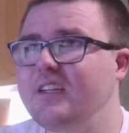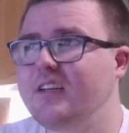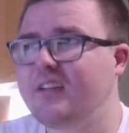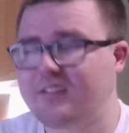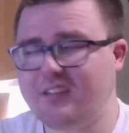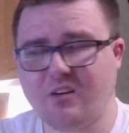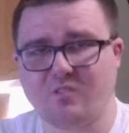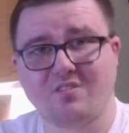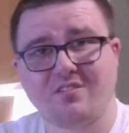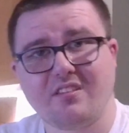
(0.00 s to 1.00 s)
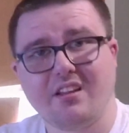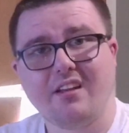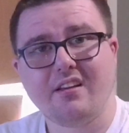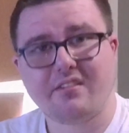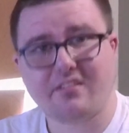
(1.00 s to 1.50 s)
So,
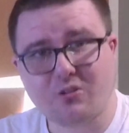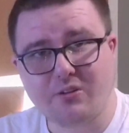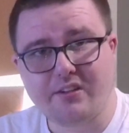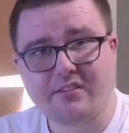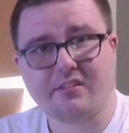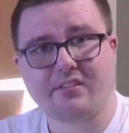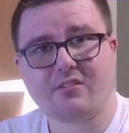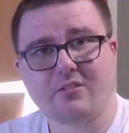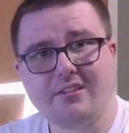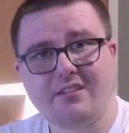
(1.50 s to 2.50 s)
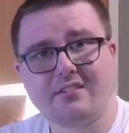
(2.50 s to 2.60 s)
story. So the story is